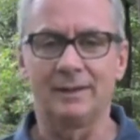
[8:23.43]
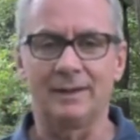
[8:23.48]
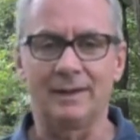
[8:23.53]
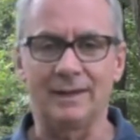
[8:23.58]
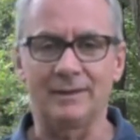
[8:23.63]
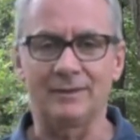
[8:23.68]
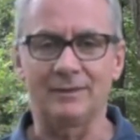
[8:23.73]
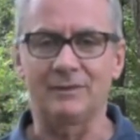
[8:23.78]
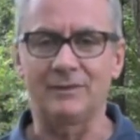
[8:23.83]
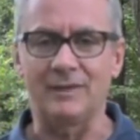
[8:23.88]

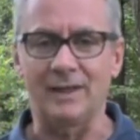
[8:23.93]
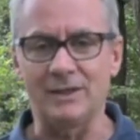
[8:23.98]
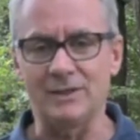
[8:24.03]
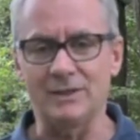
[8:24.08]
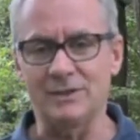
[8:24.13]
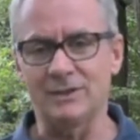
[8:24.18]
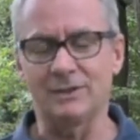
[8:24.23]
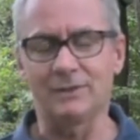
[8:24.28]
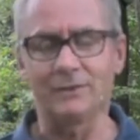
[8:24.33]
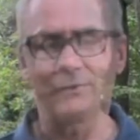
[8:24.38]
at a
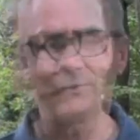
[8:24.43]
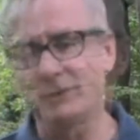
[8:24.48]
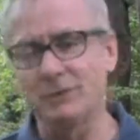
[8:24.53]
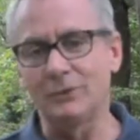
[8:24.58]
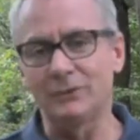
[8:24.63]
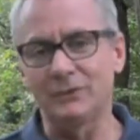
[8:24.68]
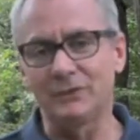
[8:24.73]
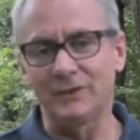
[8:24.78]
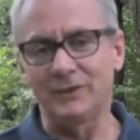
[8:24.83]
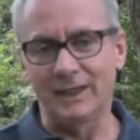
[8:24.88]
station.
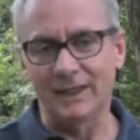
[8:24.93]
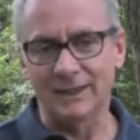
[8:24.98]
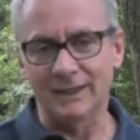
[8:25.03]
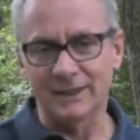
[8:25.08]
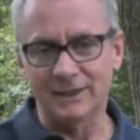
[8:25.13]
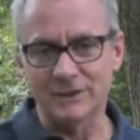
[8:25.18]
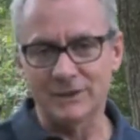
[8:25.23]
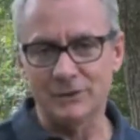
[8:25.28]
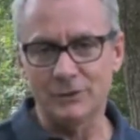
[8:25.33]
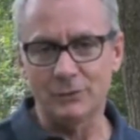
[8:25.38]
Use the
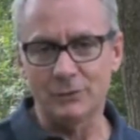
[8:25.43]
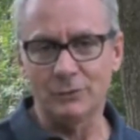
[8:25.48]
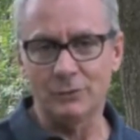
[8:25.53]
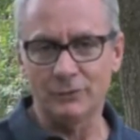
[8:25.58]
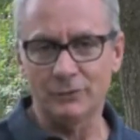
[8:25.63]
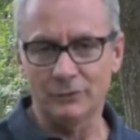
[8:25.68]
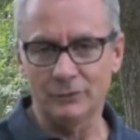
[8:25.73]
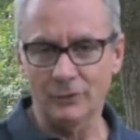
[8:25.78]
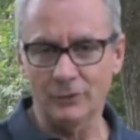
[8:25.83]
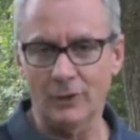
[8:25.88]
English you
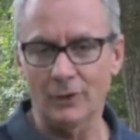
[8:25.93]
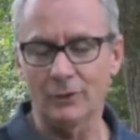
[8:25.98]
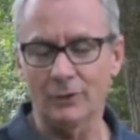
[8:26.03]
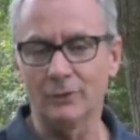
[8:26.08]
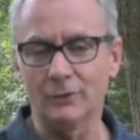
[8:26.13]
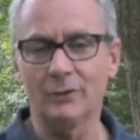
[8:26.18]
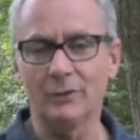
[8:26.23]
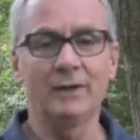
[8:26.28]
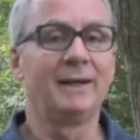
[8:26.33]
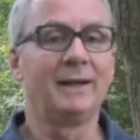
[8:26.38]
know